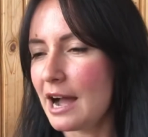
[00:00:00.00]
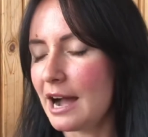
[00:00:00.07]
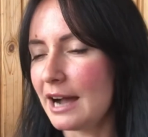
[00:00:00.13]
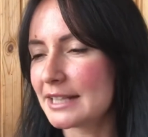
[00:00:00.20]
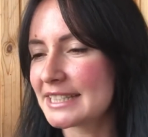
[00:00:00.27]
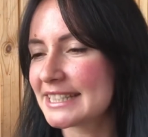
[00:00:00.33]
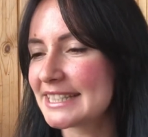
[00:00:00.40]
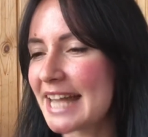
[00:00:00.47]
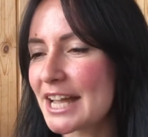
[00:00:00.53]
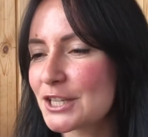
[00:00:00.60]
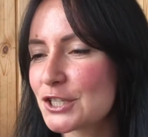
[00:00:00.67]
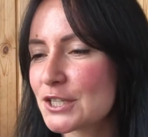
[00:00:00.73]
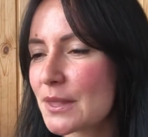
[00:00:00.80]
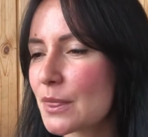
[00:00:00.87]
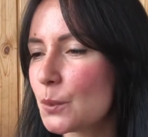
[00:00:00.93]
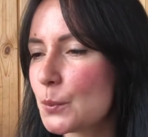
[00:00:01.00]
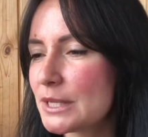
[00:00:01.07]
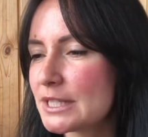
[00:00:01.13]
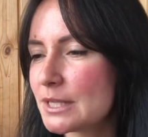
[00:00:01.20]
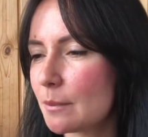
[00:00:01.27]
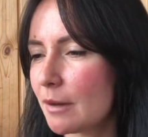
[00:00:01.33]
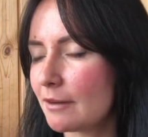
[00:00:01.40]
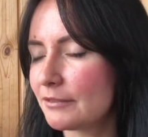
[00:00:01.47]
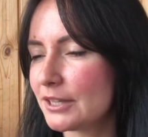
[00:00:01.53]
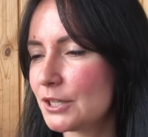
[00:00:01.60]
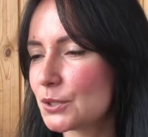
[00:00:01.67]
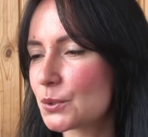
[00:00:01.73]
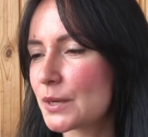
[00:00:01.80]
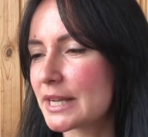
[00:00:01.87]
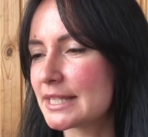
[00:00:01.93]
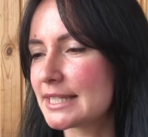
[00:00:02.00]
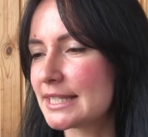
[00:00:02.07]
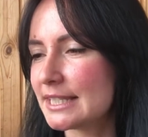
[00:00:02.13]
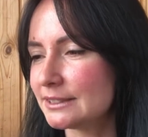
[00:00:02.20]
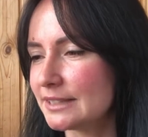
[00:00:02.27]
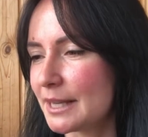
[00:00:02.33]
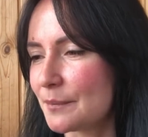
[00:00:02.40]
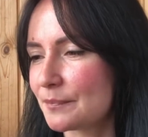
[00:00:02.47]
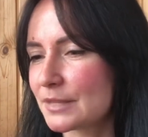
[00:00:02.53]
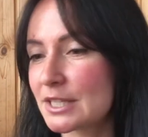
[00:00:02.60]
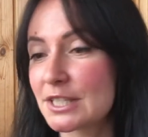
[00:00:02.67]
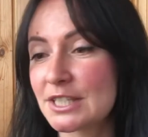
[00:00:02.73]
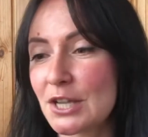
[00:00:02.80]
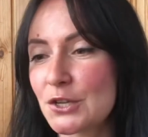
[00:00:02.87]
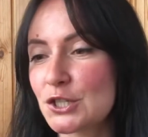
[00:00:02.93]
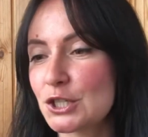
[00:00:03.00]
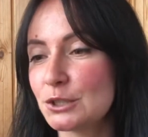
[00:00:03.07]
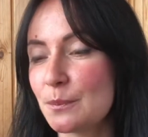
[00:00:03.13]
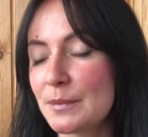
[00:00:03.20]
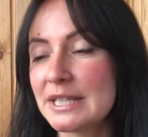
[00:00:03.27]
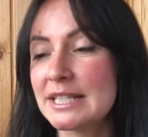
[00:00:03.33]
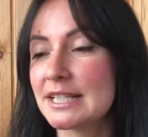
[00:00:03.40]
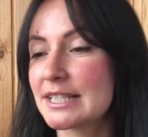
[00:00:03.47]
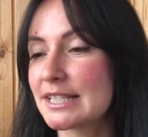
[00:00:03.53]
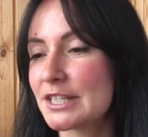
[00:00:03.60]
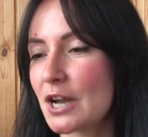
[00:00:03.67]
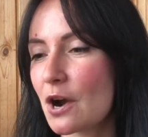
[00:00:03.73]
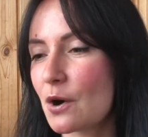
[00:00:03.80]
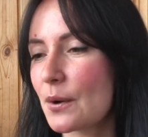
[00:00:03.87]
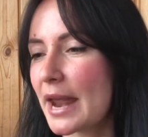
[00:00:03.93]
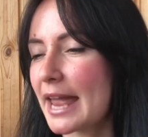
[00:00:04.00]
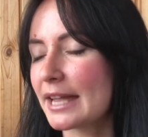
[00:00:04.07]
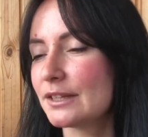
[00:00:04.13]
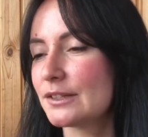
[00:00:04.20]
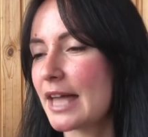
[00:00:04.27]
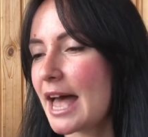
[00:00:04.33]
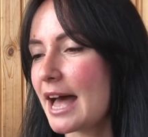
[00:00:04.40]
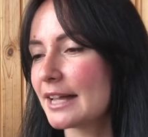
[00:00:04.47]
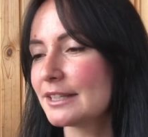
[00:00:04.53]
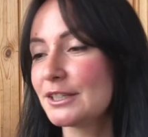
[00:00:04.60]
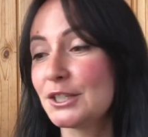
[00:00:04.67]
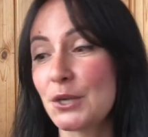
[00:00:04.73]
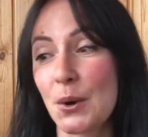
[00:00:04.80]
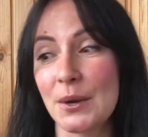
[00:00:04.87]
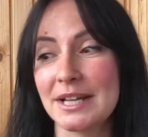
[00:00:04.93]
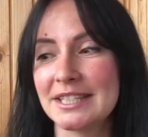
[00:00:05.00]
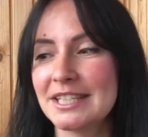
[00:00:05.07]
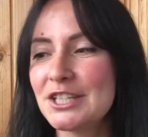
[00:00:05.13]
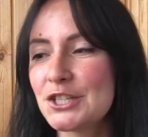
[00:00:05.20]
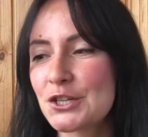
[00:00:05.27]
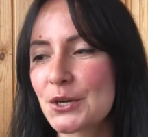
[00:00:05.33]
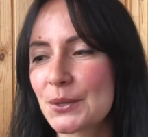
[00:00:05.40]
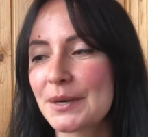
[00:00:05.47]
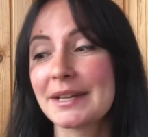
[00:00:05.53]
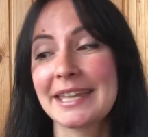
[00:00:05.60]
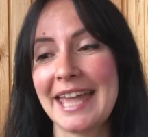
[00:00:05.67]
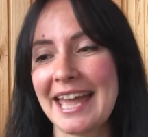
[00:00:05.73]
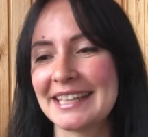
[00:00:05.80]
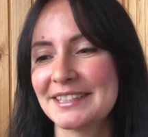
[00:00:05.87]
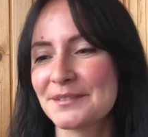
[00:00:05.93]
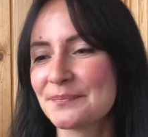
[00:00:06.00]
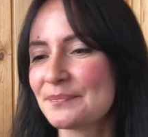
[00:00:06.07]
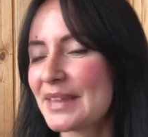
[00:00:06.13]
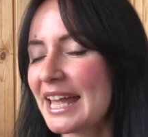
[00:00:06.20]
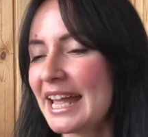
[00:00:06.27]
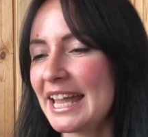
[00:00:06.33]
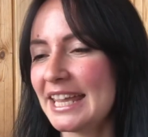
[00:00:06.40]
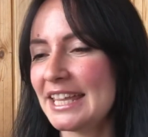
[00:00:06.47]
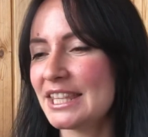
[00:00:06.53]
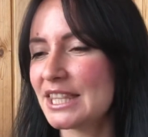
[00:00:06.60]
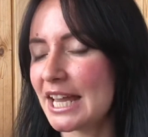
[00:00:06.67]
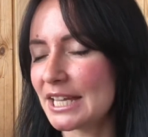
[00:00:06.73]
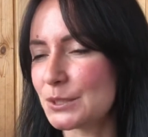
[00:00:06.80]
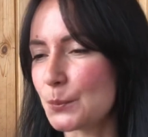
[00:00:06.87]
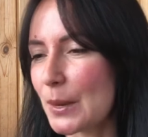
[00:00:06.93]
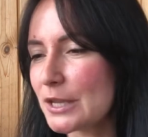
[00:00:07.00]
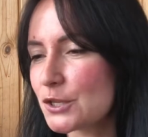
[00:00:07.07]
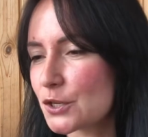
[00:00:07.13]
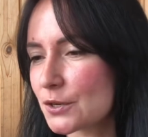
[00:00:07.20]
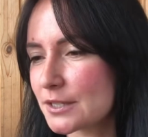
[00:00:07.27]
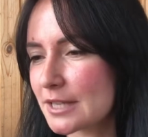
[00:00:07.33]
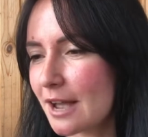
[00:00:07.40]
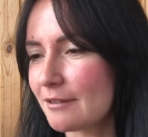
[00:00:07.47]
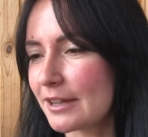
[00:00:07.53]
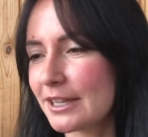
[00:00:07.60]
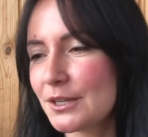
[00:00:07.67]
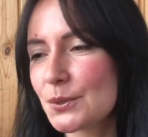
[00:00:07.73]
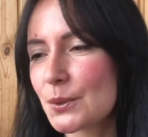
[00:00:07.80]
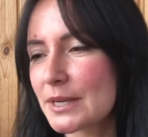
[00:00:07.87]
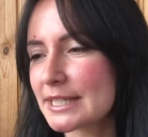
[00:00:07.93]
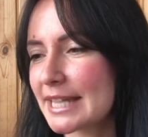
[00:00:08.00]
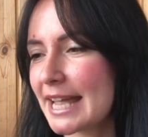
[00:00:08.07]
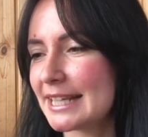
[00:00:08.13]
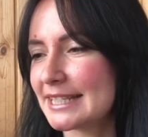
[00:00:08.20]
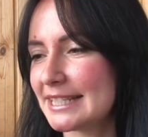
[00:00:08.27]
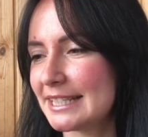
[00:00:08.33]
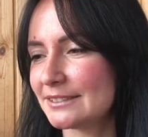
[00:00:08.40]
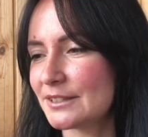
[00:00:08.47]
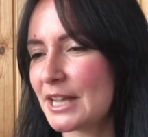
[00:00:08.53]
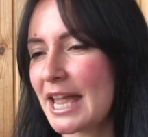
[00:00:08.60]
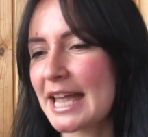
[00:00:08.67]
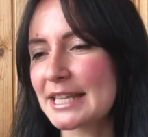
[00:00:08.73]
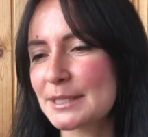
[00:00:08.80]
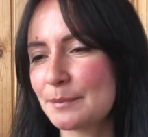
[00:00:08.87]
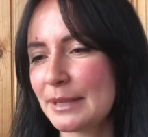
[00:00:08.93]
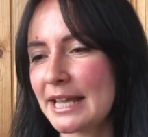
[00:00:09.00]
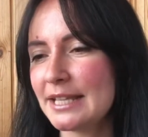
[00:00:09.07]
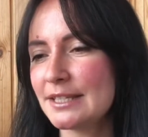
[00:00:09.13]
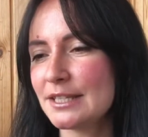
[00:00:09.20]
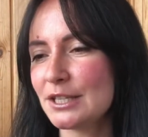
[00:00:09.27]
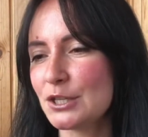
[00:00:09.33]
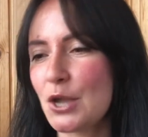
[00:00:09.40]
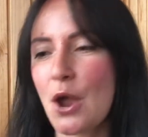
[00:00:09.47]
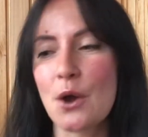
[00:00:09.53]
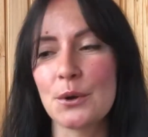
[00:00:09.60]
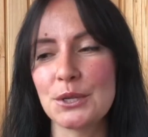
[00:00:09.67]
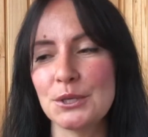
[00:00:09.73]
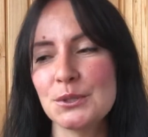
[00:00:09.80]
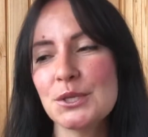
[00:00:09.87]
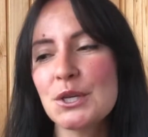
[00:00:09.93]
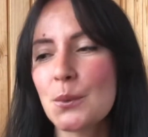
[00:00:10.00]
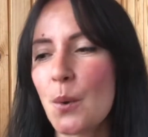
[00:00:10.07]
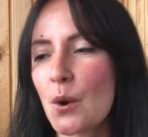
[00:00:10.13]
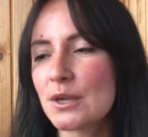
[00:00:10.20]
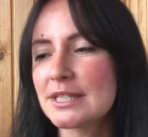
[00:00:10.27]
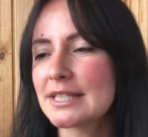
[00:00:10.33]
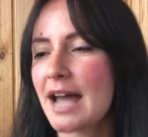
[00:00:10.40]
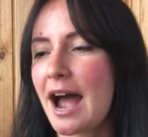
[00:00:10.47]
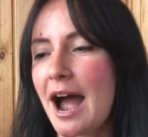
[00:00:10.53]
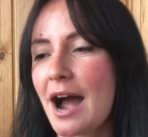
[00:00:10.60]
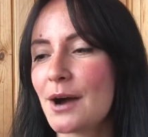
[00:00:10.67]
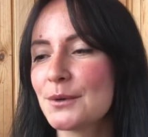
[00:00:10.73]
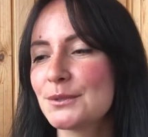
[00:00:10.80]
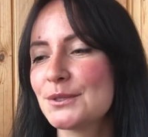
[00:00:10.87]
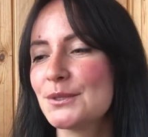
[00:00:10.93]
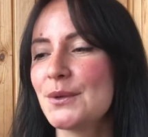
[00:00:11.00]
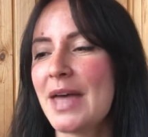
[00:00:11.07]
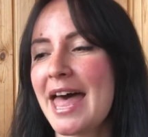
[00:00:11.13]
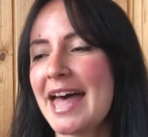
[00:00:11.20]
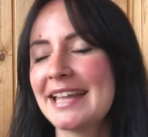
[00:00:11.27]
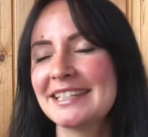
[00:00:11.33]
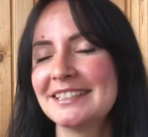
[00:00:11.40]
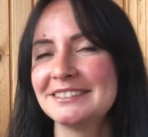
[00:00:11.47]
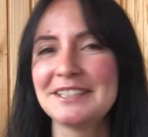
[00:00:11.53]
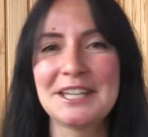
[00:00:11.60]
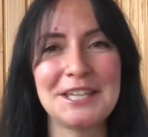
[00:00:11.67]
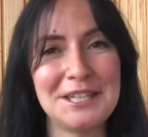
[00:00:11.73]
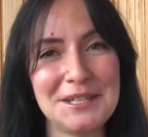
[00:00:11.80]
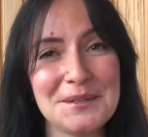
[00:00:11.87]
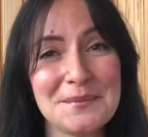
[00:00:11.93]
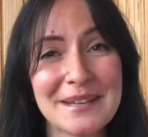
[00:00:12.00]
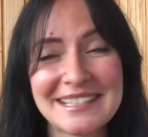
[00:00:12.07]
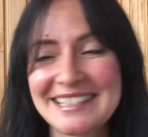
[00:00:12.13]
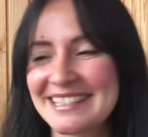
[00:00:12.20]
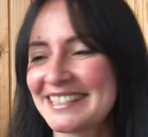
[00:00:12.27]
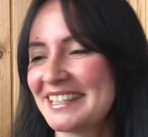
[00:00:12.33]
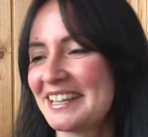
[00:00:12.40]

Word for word: Such is the wisdom of Curious Zelda, social media star, agony aunt, yoga teacher, cat. In The Adventures of a Curious Cat, Zelda explains in her unique voice how to handle humans,